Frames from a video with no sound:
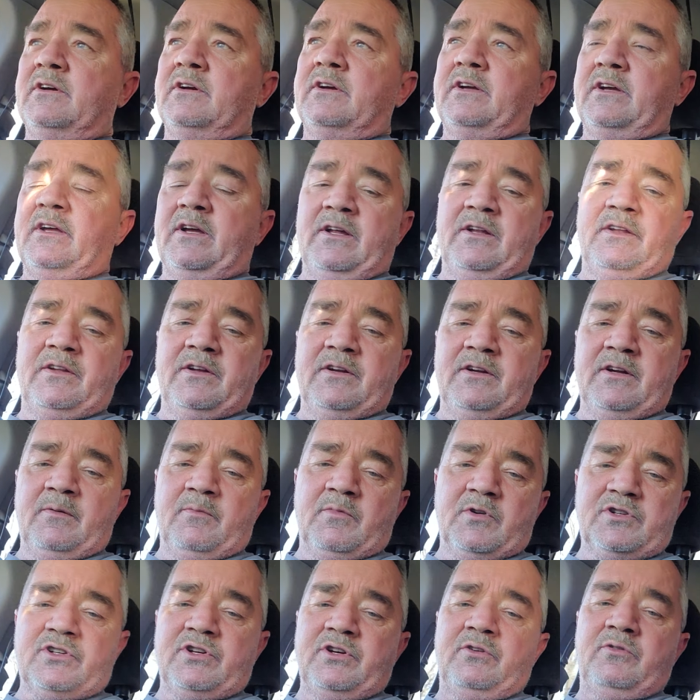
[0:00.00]
in the
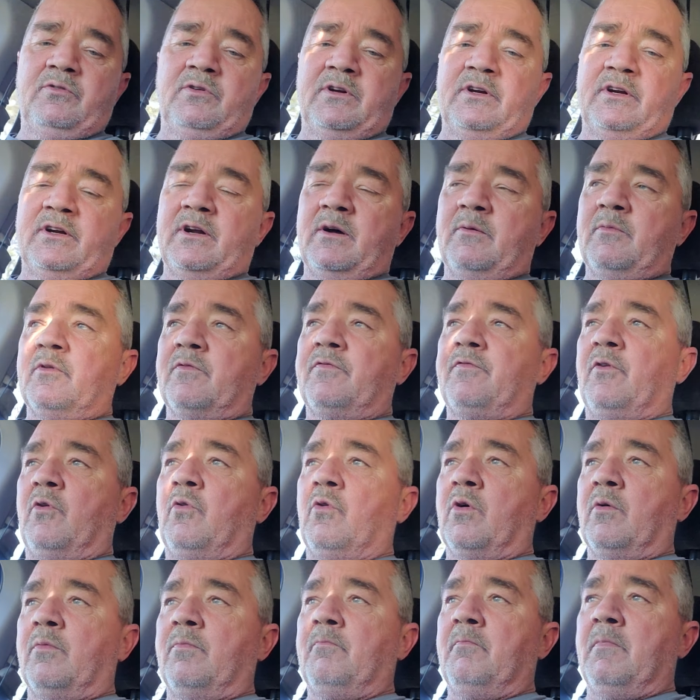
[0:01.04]
number 2 and the number
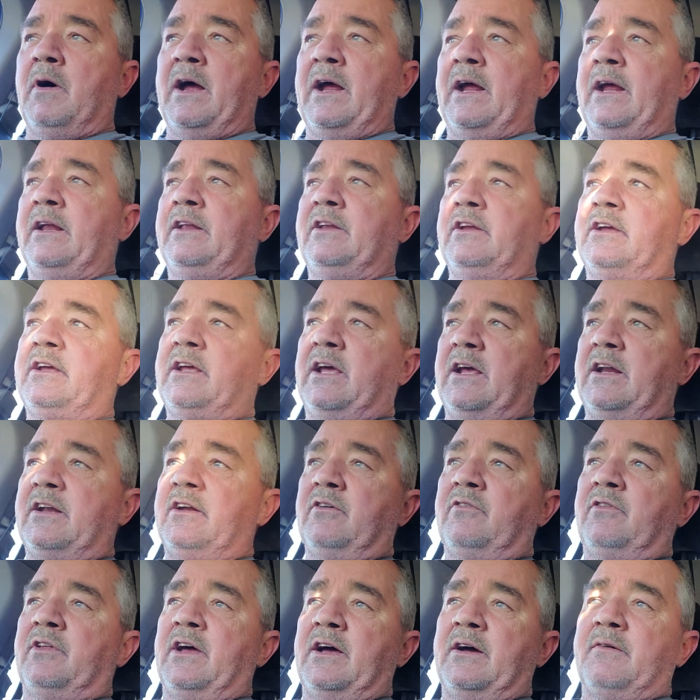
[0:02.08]
4 main. You can't
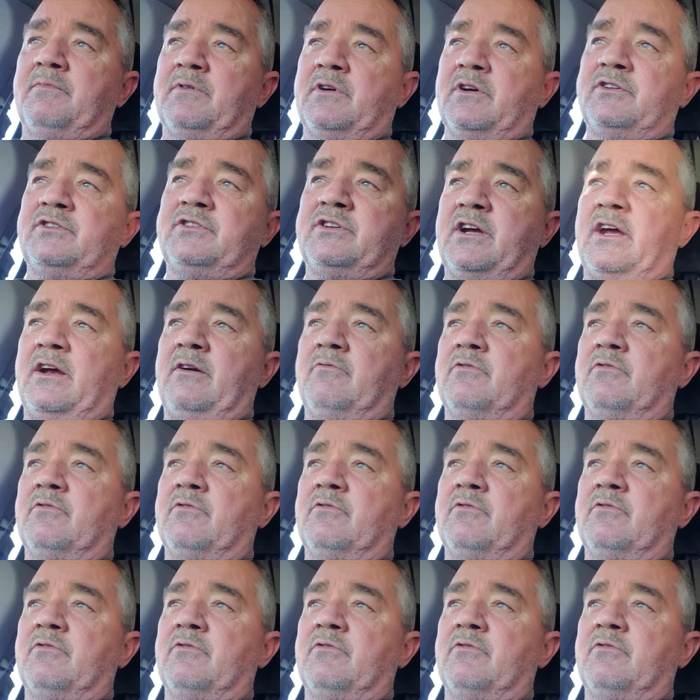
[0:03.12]
do that because you can't